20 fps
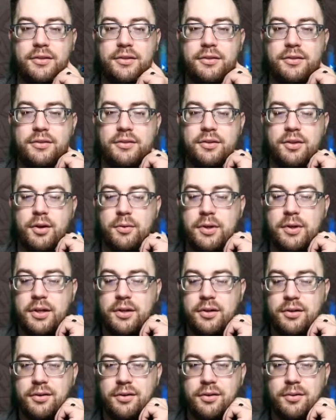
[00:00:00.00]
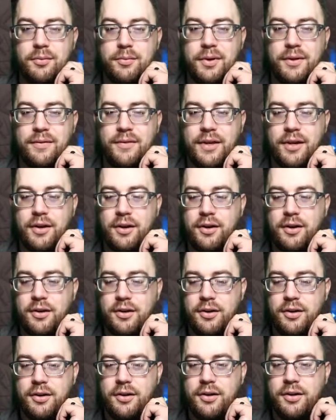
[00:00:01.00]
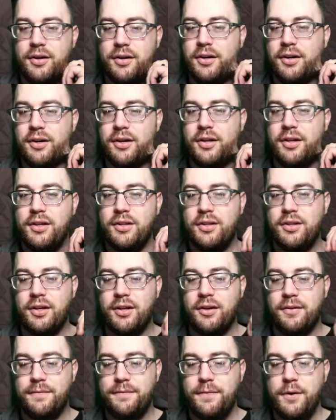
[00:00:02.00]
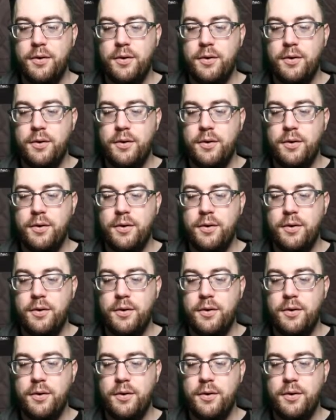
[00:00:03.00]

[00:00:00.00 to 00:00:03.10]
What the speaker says: token or whatever they are. The food